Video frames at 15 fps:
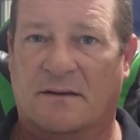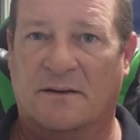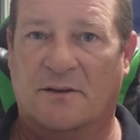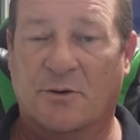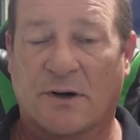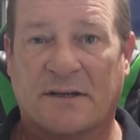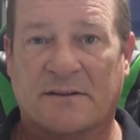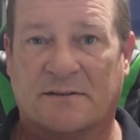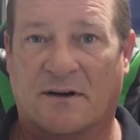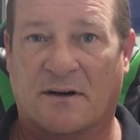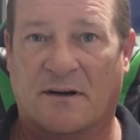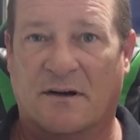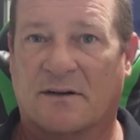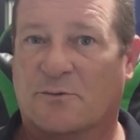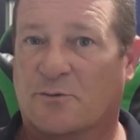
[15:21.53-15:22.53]

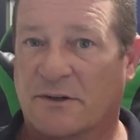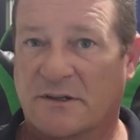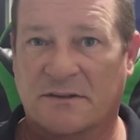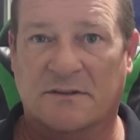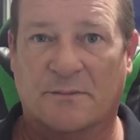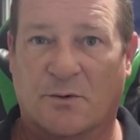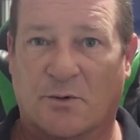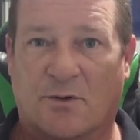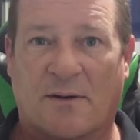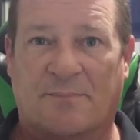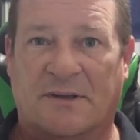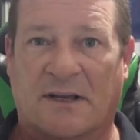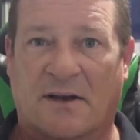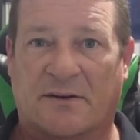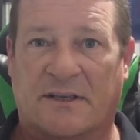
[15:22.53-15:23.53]
USARK, reasonable
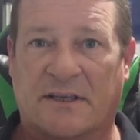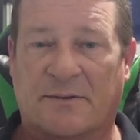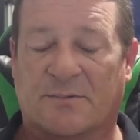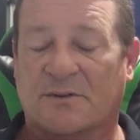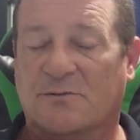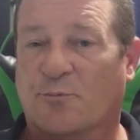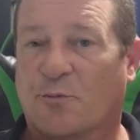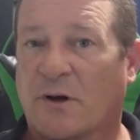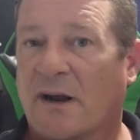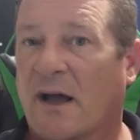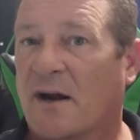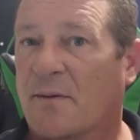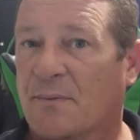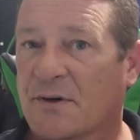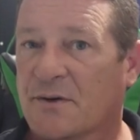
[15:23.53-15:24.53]
reptile keepers, we're
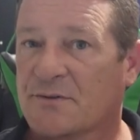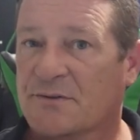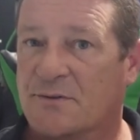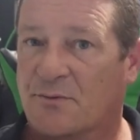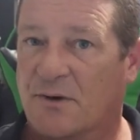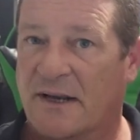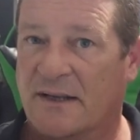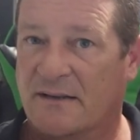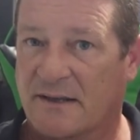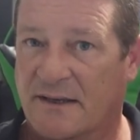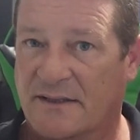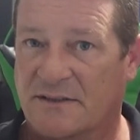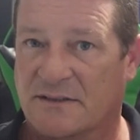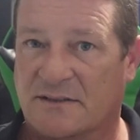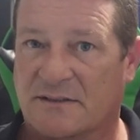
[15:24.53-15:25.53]
not opposed to
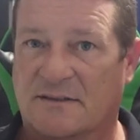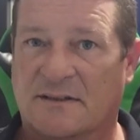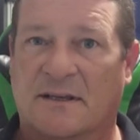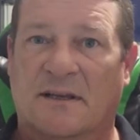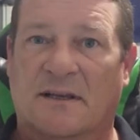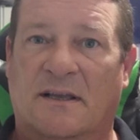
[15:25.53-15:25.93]
regulations.